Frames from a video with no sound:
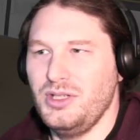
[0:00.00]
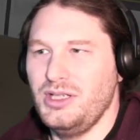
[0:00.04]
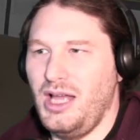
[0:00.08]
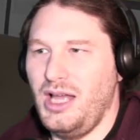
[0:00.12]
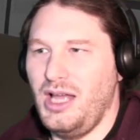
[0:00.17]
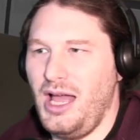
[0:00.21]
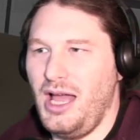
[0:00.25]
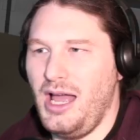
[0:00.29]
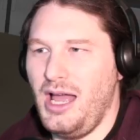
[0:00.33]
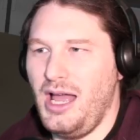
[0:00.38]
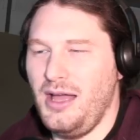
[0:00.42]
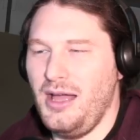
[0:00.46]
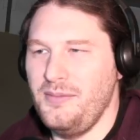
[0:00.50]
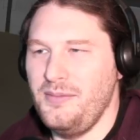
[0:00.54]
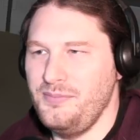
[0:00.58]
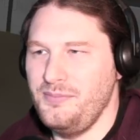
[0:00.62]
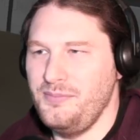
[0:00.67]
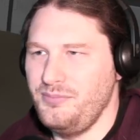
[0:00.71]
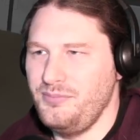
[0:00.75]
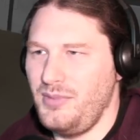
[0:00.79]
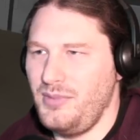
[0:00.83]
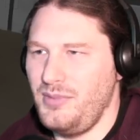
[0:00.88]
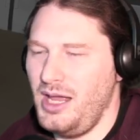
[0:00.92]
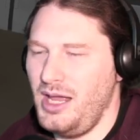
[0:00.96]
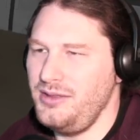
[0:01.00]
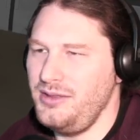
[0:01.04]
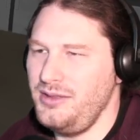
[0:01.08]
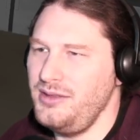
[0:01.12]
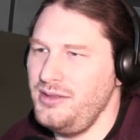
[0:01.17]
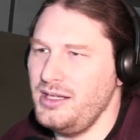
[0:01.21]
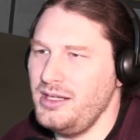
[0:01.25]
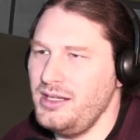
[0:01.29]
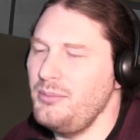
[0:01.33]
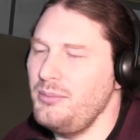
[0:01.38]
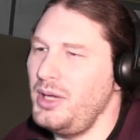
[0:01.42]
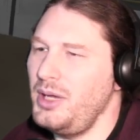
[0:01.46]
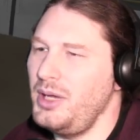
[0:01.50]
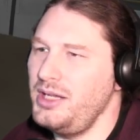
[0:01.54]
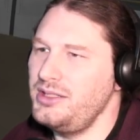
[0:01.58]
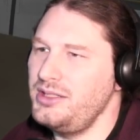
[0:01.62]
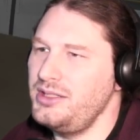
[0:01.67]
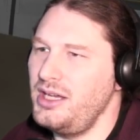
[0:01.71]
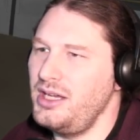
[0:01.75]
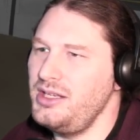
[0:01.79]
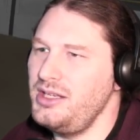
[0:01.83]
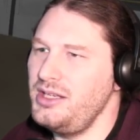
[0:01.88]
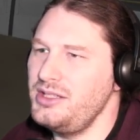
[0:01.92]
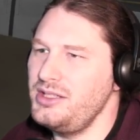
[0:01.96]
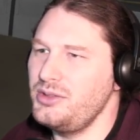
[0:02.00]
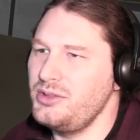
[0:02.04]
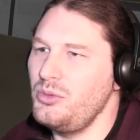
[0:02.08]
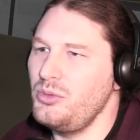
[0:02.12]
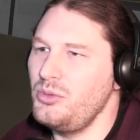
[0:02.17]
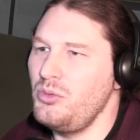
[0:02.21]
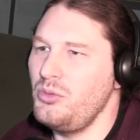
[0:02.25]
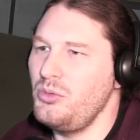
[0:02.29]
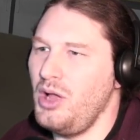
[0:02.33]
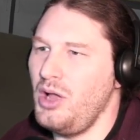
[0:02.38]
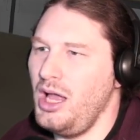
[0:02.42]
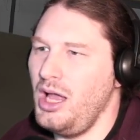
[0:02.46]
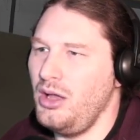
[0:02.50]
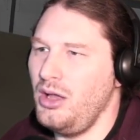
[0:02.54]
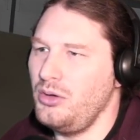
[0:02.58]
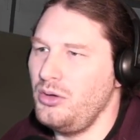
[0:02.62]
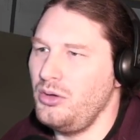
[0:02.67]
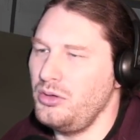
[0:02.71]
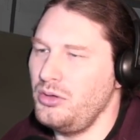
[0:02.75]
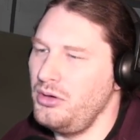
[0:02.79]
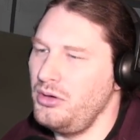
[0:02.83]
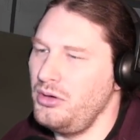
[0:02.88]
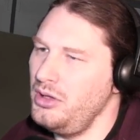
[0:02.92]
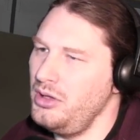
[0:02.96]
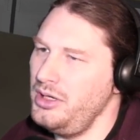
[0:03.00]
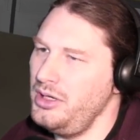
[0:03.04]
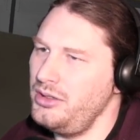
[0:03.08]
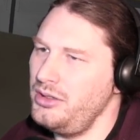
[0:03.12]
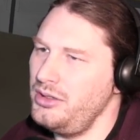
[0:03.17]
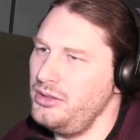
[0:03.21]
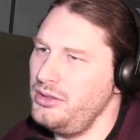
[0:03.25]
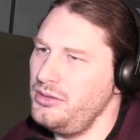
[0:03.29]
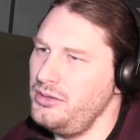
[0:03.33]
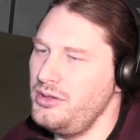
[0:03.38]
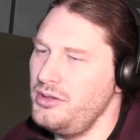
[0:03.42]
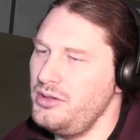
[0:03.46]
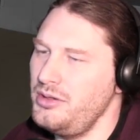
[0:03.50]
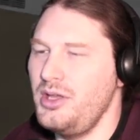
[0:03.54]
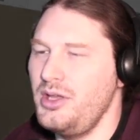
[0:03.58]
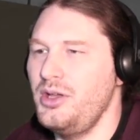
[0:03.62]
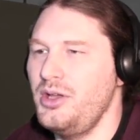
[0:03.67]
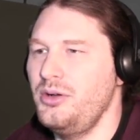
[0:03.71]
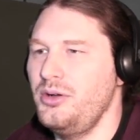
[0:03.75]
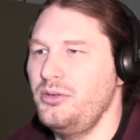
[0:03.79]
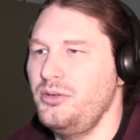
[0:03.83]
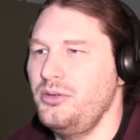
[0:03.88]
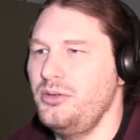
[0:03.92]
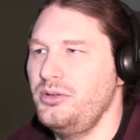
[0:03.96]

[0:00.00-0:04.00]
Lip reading: I think I might have done this a while earlier. No,